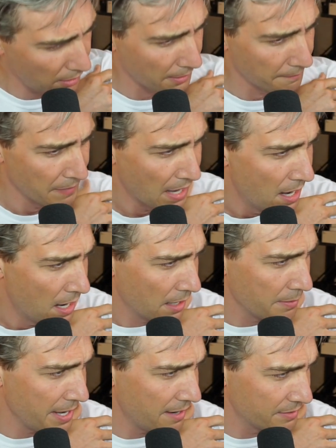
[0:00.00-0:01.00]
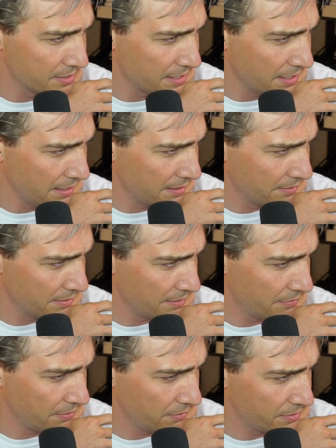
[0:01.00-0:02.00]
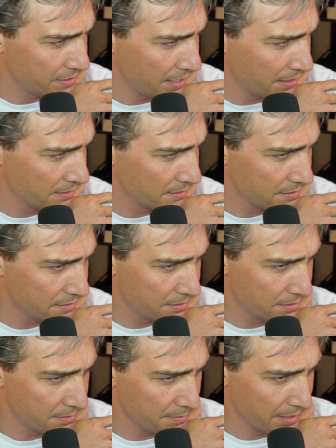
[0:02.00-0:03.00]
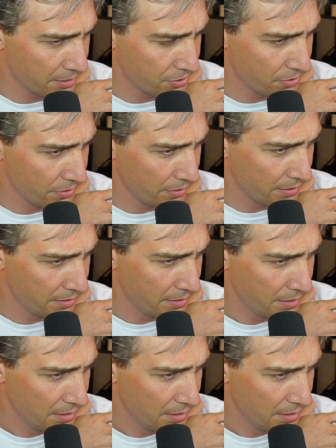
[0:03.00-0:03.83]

I'm going to be able to see in a few seconds just to make sure that